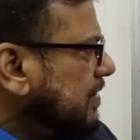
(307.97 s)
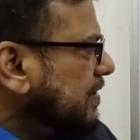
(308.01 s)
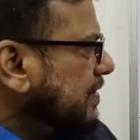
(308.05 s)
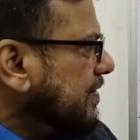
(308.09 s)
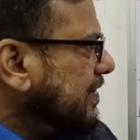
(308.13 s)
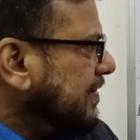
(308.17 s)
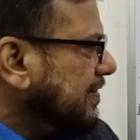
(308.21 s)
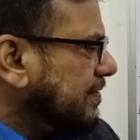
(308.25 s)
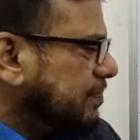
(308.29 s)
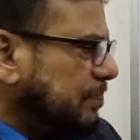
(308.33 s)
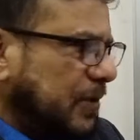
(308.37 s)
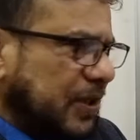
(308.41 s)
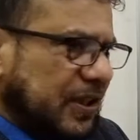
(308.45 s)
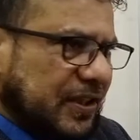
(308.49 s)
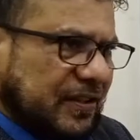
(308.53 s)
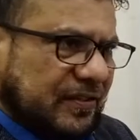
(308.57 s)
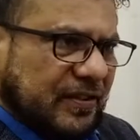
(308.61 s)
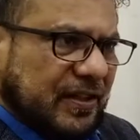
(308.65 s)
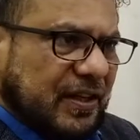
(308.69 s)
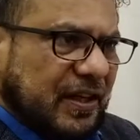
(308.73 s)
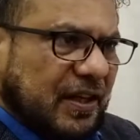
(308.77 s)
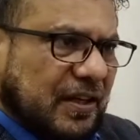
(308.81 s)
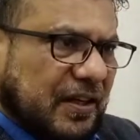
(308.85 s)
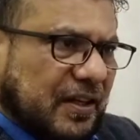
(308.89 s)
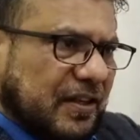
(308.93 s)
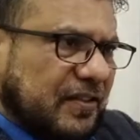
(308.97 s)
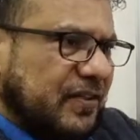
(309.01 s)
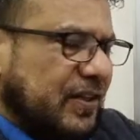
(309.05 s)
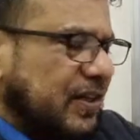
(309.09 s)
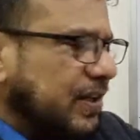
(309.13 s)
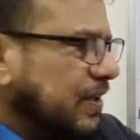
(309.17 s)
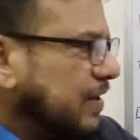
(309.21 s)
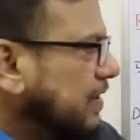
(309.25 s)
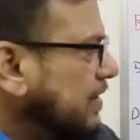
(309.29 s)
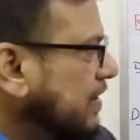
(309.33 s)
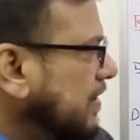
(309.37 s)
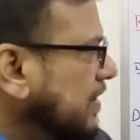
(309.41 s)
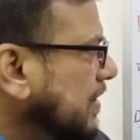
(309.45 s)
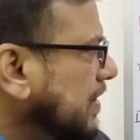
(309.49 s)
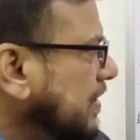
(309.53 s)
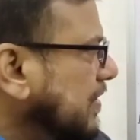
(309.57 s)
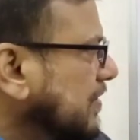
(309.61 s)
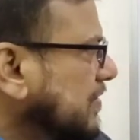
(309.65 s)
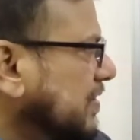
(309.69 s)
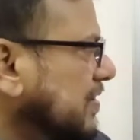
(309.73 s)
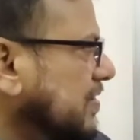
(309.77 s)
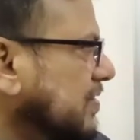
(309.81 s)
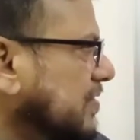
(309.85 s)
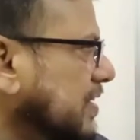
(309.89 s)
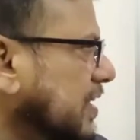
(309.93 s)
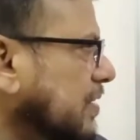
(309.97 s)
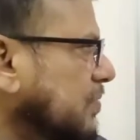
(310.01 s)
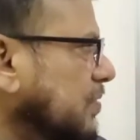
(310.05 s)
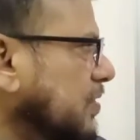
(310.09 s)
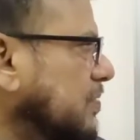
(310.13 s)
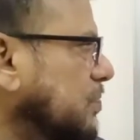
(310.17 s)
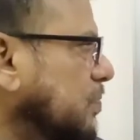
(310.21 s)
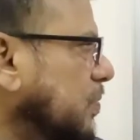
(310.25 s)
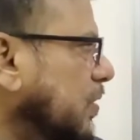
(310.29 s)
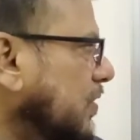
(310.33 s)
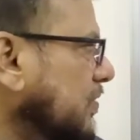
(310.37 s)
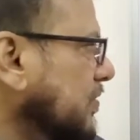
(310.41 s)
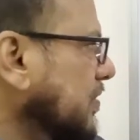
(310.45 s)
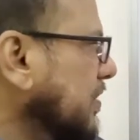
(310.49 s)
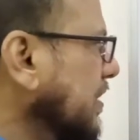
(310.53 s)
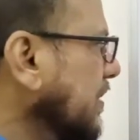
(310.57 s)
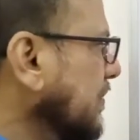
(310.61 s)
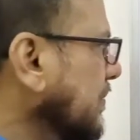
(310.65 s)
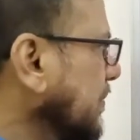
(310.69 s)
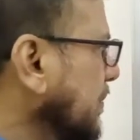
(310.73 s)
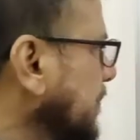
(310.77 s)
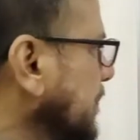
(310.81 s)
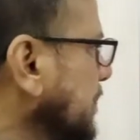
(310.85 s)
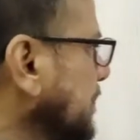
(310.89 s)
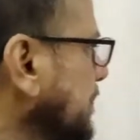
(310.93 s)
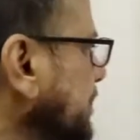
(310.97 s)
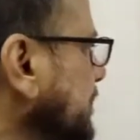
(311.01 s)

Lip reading: speed is increasing, this term is positive,